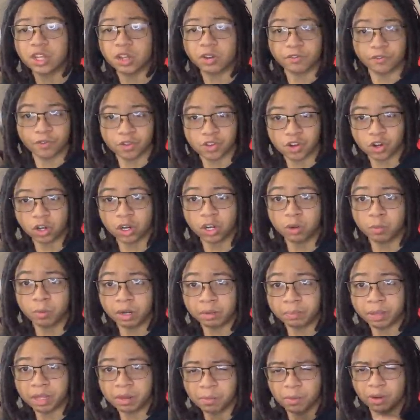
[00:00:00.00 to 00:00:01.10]
you're for sure going to want
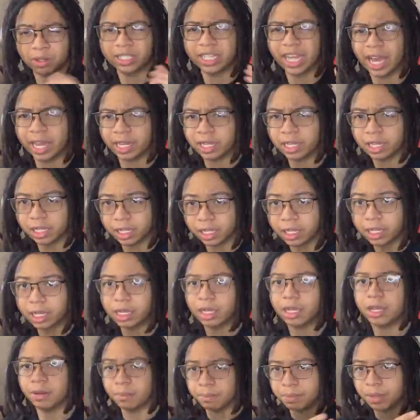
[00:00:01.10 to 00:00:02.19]
to play more tactically,
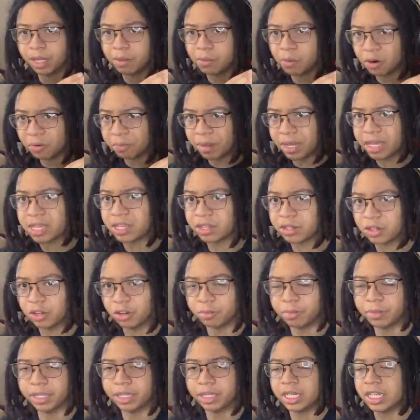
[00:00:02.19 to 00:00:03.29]
play more based on your
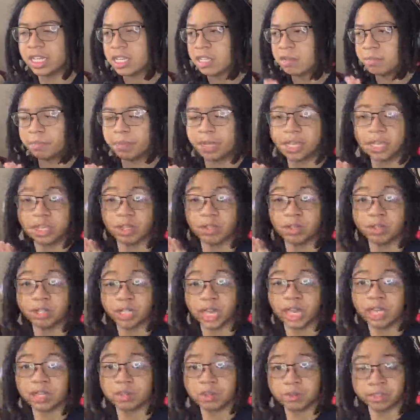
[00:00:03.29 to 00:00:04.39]
abilities and based on your
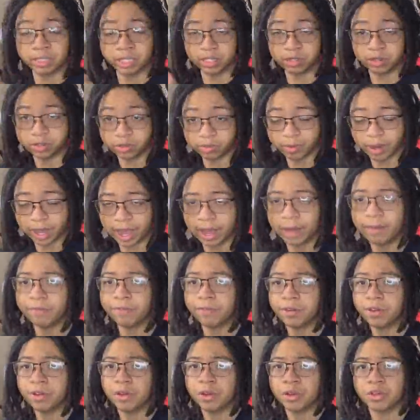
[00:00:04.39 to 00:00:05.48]
tacticals that you do have.
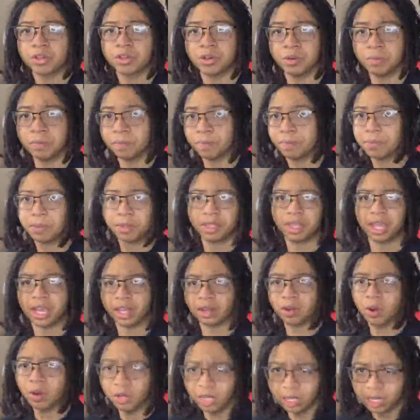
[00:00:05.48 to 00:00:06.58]
So yeah,
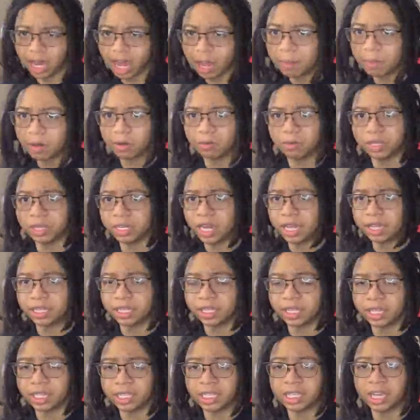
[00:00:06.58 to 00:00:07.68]
gold and diamond are really not that
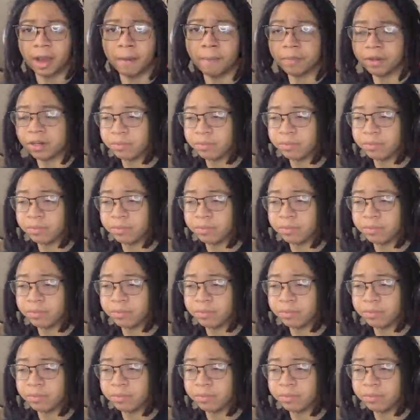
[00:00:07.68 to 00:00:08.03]
easy. I'm going